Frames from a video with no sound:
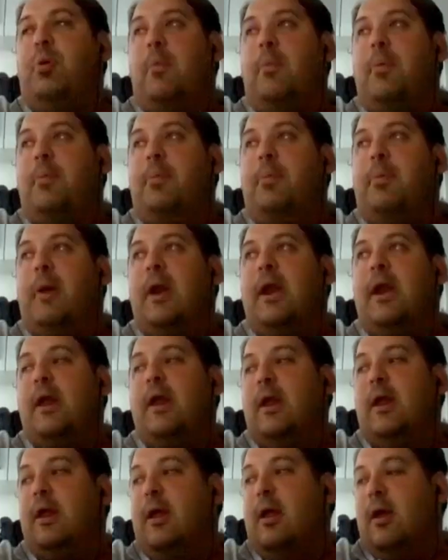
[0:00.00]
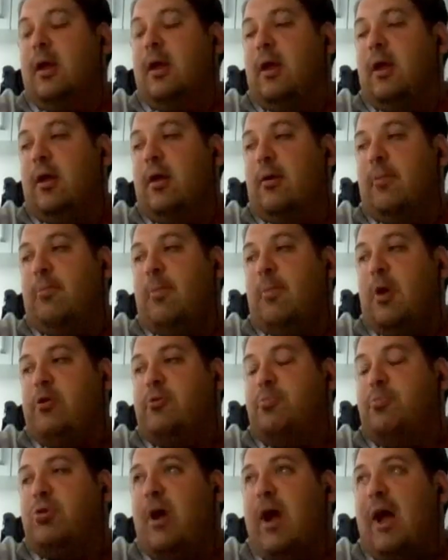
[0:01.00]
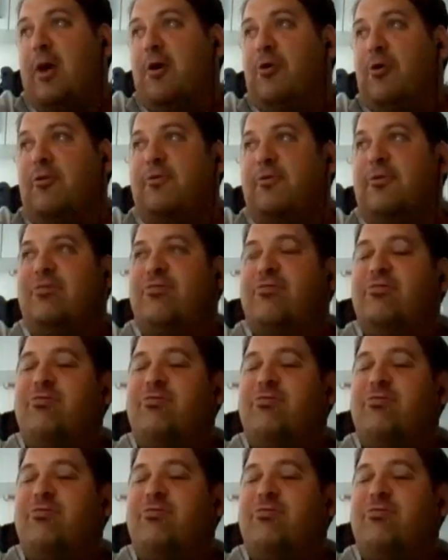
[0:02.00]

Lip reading: probably most proud of